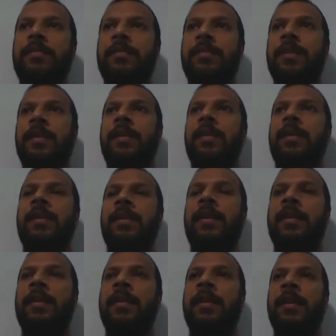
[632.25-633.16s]
in
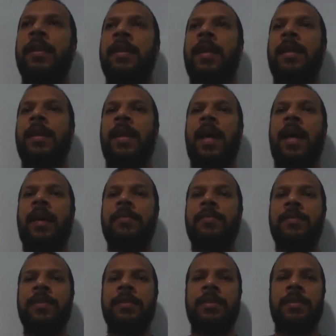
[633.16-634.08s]
an
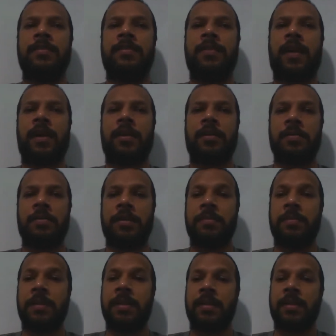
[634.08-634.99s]
adverse
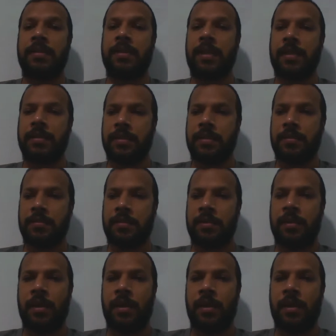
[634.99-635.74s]
environment, being a desert.